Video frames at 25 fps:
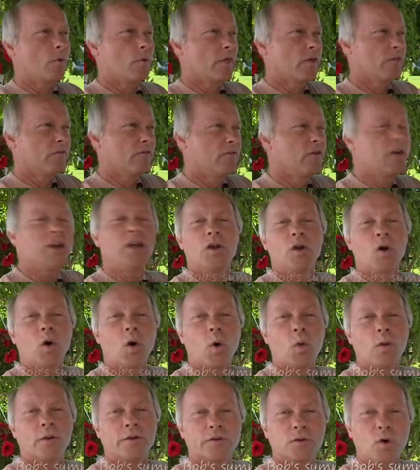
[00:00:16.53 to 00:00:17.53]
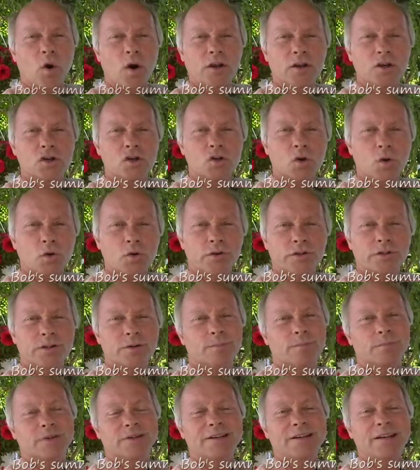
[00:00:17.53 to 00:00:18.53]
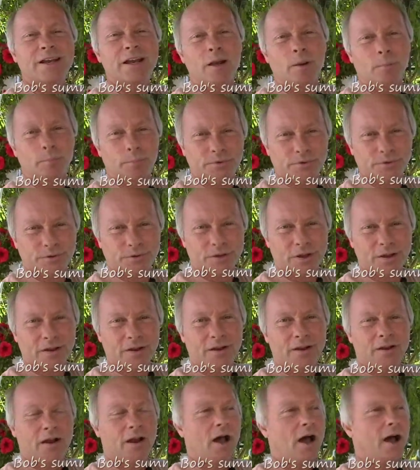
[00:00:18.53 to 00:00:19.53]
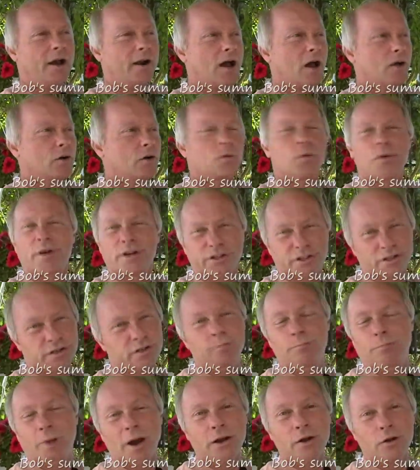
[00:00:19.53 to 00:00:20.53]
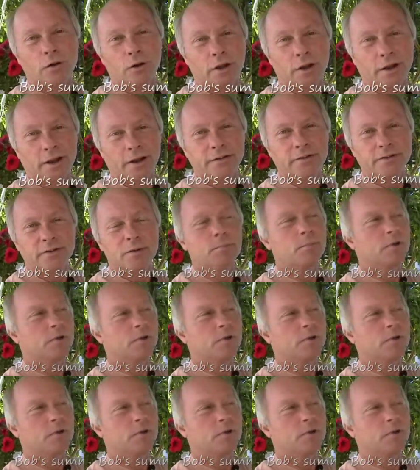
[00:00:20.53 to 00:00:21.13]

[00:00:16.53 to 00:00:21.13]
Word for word: with a video that's going to show you some tips on how to raise spiderlings.